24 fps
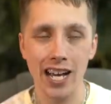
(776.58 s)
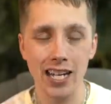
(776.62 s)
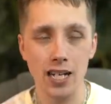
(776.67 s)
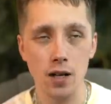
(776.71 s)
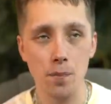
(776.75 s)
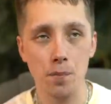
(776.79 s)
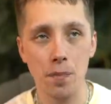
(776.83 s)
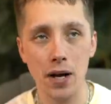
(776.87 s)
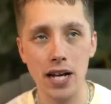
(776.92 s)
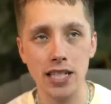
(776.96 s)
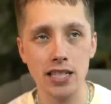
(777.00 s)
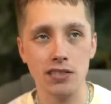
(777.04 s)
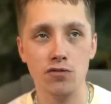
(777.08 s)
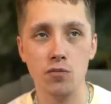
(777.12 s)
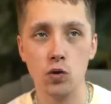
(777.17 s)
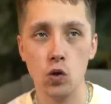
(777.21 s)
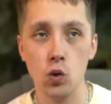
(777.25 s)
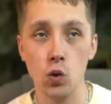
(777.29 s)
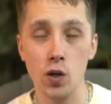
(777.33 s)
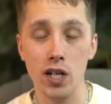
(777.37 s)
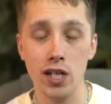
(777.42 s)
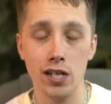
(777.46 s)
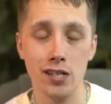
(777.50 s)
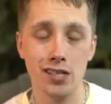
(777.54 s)
I ended up buying this from
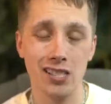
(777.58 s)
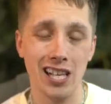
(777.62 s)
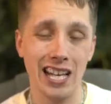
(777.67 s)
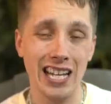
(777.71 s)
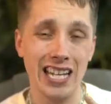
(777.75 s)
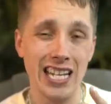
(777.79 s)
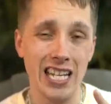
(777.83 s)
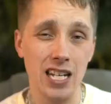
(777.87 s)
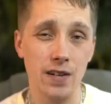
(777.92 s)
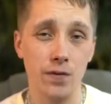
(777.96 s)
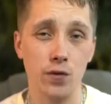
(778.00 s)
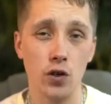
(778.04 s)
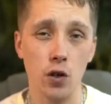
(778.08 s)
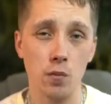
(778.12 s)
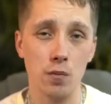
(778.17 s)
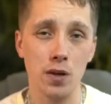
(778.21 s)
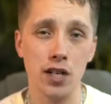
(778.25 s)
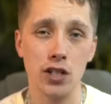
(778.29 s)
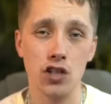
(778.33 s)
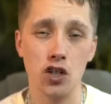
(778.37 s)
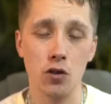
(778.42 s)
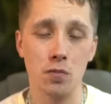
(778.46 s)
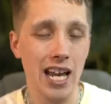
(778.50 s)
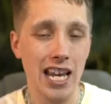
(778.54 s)
Cool Kicks because I needed it for a
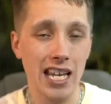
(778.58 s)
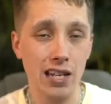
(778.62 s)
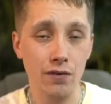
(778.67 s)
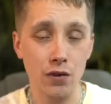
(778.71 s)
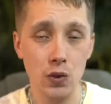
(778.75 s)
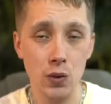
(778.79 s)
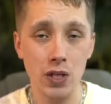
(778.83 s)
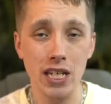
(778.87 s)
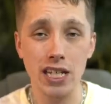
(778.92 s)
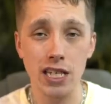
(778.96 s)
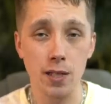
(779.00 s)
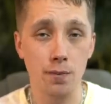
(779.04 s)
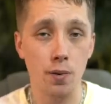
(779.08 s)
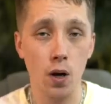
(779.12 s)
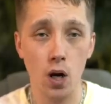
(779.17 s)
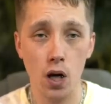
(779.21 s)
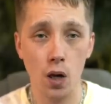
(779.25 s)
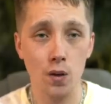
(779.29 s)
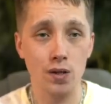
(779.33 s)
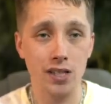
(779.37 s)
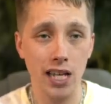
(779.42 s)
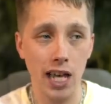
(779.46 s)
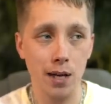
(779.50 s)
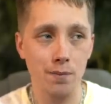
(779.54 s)
picture. And if you need the
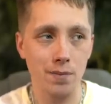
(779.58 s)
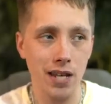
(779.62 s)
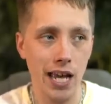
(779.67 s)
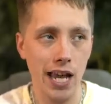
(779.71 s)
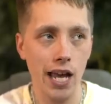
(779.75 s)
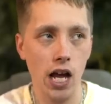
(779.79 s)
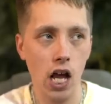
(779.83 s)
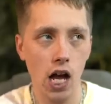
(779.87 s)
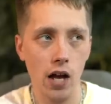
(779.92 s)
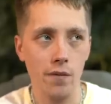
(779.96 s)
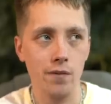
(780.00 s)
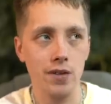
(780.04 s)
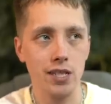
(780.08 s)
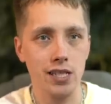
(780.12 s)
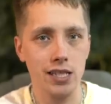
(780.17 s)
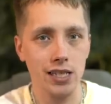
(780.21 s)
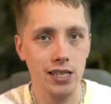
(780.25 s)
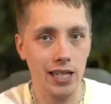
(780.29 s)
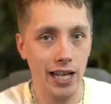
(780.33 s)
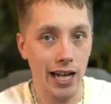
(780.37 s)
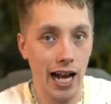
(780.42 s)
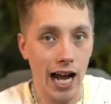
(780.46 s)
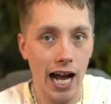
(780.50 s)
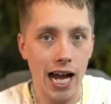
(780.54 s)
BOGO same day, obviously
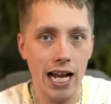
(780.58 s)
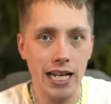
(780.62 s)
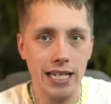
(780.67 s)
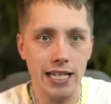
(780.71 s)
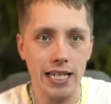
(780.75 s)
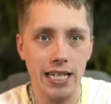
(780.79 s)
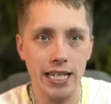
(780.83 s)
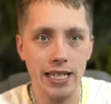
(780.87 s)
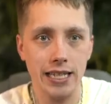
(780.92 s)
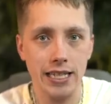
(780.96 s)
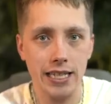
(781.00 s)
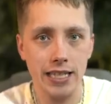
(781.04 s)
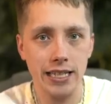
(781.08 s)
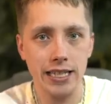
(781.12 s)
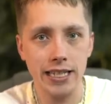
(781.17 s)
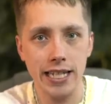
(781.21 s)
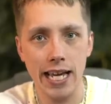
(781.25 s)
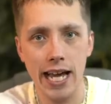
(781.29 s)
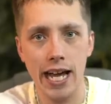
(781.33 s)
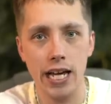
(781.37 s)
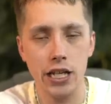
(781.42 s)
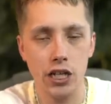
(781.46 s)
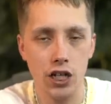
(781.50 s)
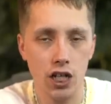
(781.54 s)
like I did, then
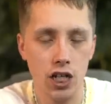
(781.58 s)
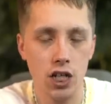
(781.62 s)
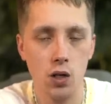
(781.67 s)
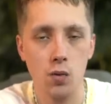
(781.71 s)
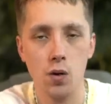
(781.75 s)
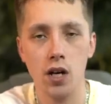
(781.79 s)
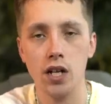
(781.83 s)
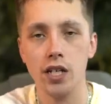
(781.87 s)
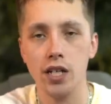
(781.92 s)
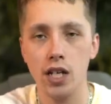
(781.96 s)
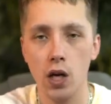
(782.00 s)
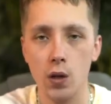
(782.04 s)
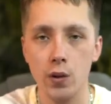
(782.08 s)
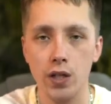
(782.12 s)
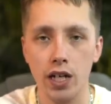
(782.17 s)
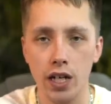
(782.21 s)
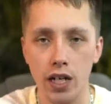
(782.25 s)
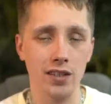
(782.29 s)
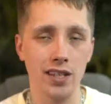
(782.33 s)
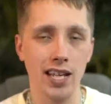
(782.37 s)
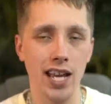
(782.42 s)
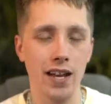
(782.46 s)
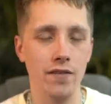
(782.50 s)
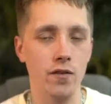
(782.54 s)
yeah, you're gonna wanna go
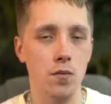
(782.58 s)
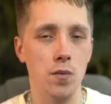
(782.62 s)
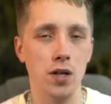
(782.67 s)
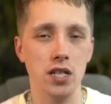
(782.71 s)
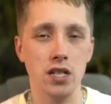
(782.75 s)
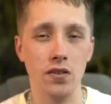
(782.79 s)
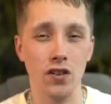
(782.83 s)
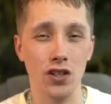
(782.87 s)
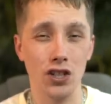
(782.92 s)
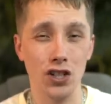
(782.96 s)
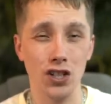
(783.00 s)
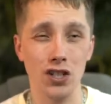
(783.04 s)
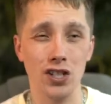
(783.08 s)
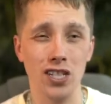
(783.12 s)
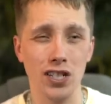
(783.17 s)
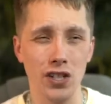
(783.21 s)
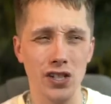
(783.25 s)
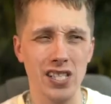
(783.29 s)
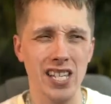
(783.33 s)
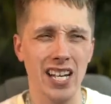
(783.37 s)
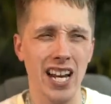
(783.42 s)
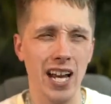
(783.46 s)
there. They have a bunch of other good deals.